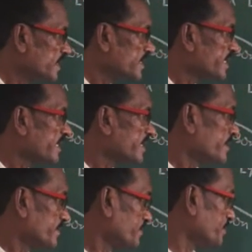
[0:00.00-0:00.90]

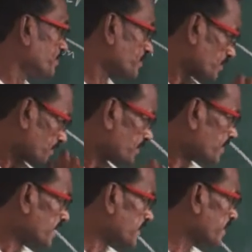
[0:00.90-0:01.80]
See,
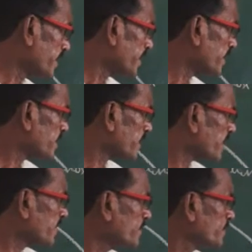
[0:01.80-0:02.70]
see here
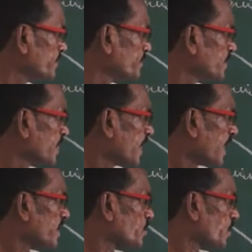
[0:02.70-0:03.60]
children,
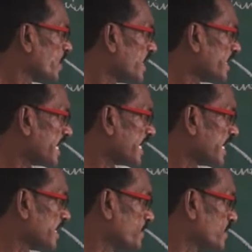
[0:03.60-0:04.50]
and the solar
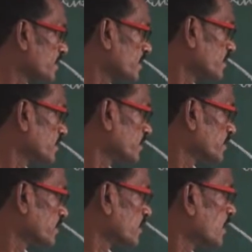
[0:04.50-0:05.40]
eclipse
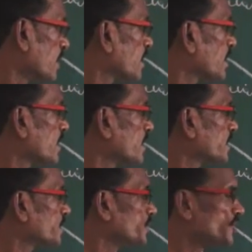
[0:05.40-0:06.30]

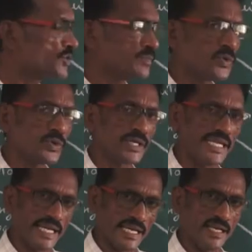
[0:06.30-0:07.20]
occurred new moon
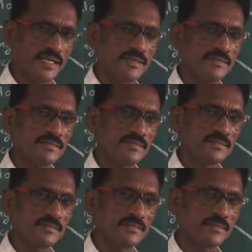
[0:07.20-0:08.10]
day,
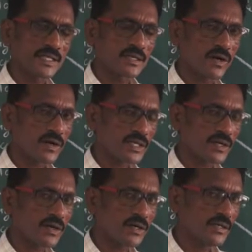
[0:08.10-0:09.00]
but not
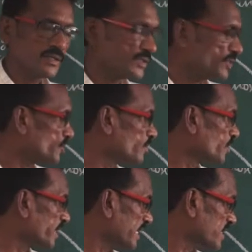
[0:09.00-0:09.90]
all new
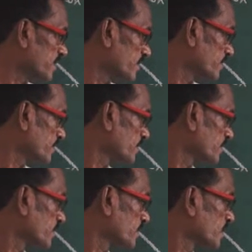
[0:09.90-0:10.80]
moon days.
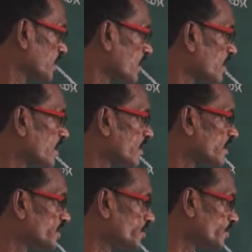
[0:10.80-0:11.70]
Not all
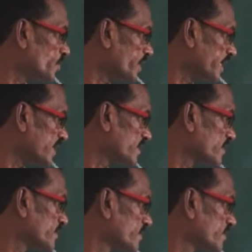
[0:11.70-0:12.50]
new moon days.